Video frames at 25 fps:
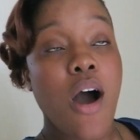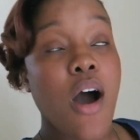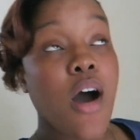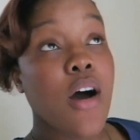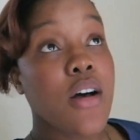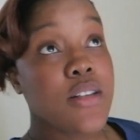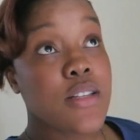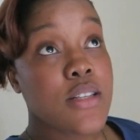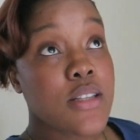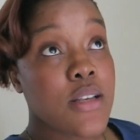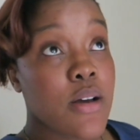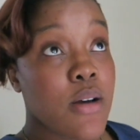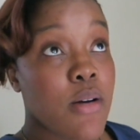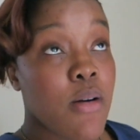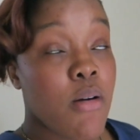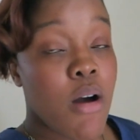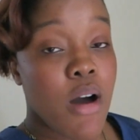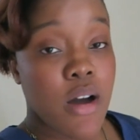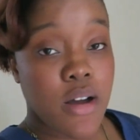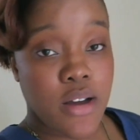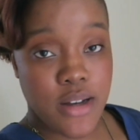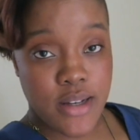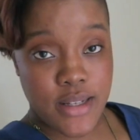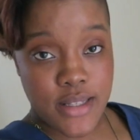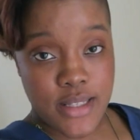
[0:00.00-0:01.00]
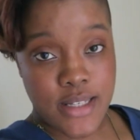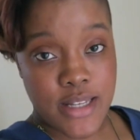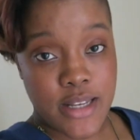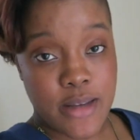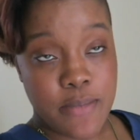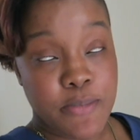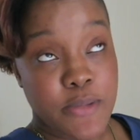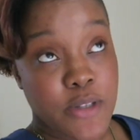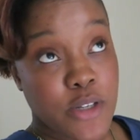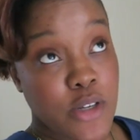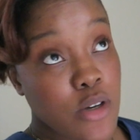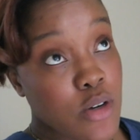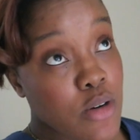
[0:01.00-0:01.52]
Also, a good
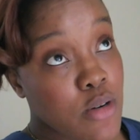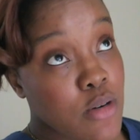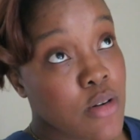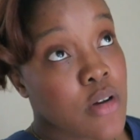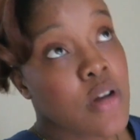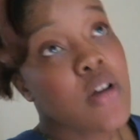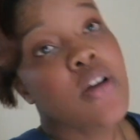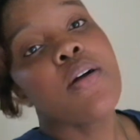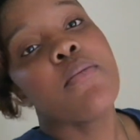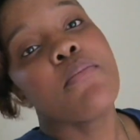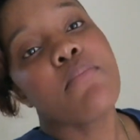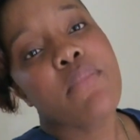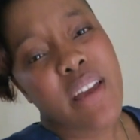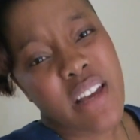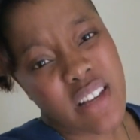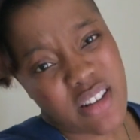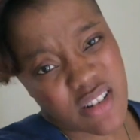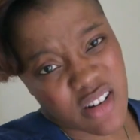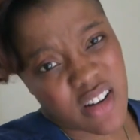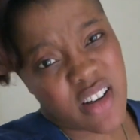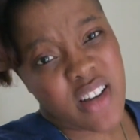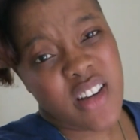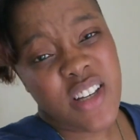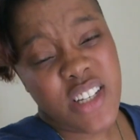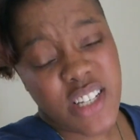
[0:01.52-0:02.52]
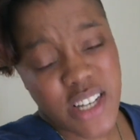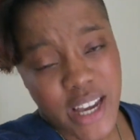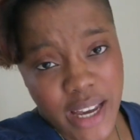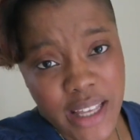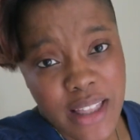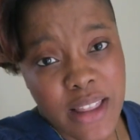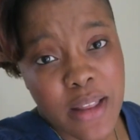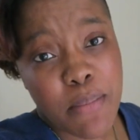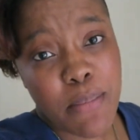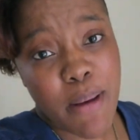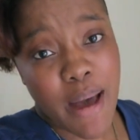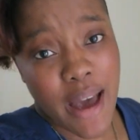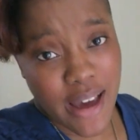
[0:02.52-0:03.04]
tip too, make sure you check
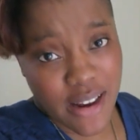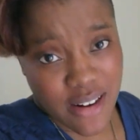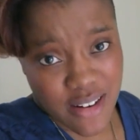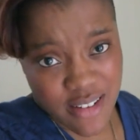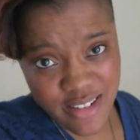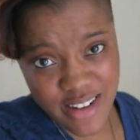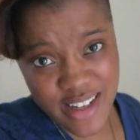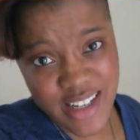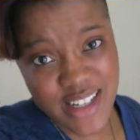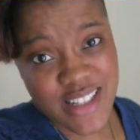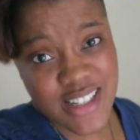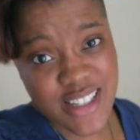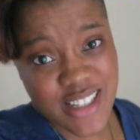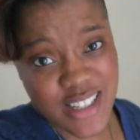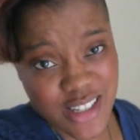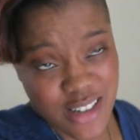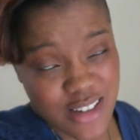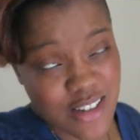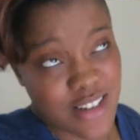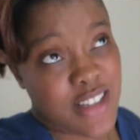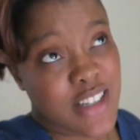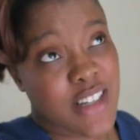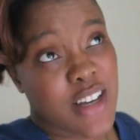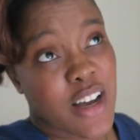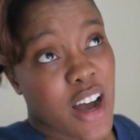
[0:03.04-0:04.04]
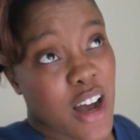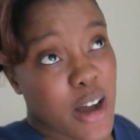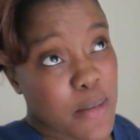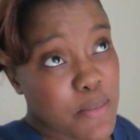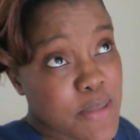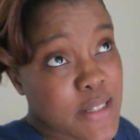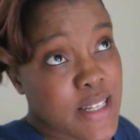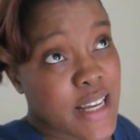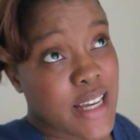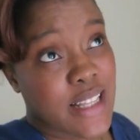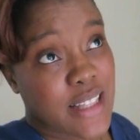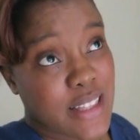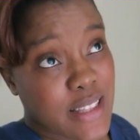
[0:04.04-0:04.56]
the batteries too to
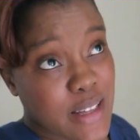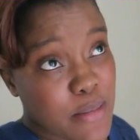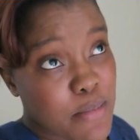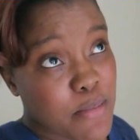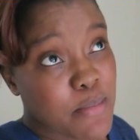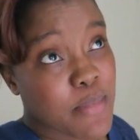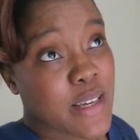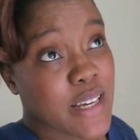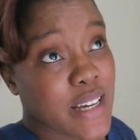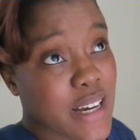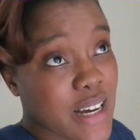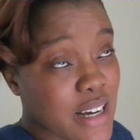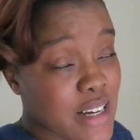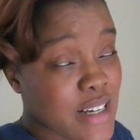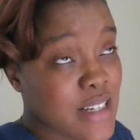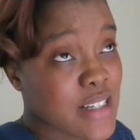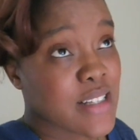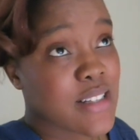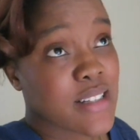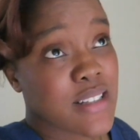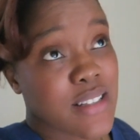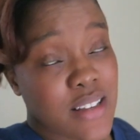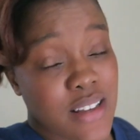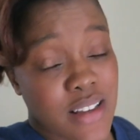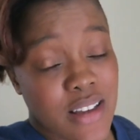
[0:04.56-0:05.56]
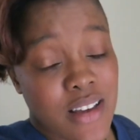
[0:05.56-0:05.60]
update them because,